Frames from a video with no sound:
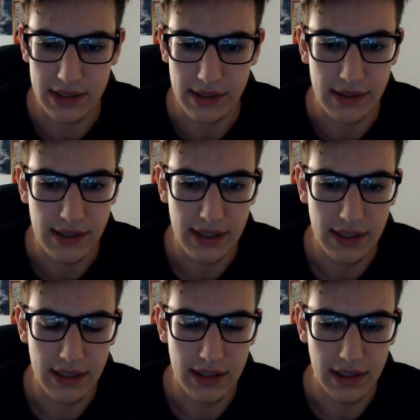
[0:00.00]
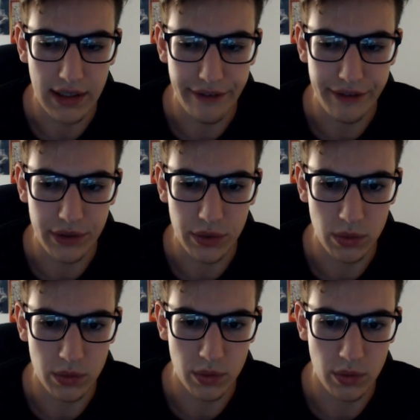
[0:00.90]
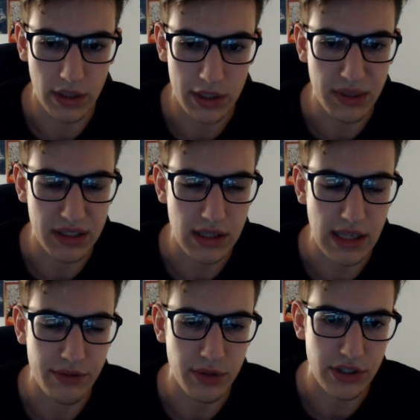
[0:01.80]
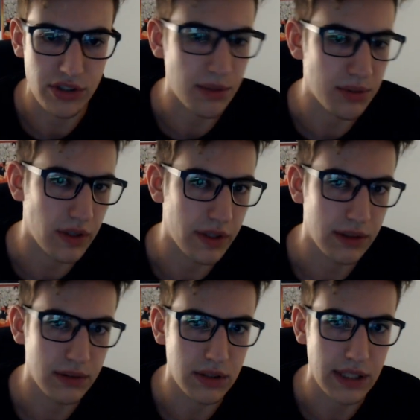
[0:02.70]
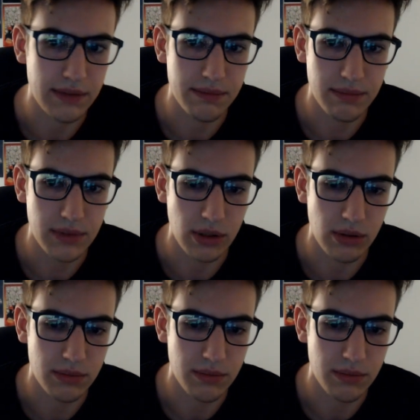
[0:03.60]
So if you expected a live reaction, I'm sorry. You can go.